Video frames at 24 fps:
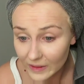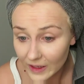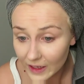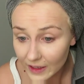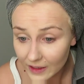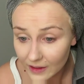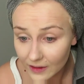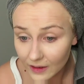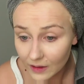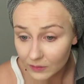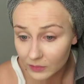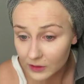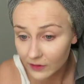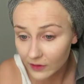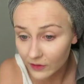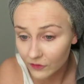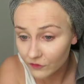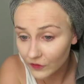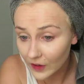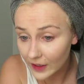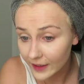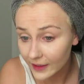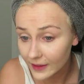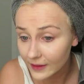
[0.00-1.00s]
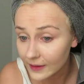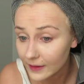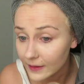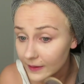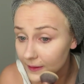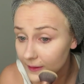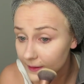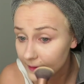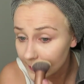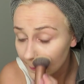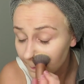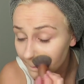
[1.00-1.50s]
fucking did
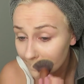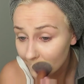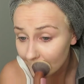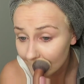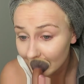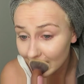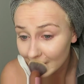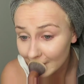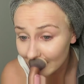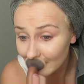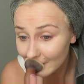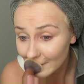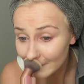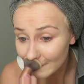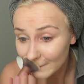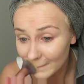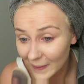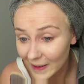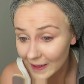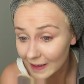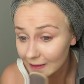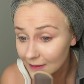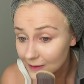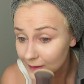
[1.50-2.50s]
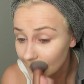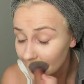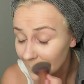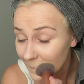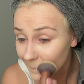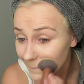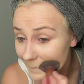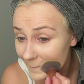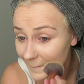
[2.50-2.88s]
this. I'm pissed.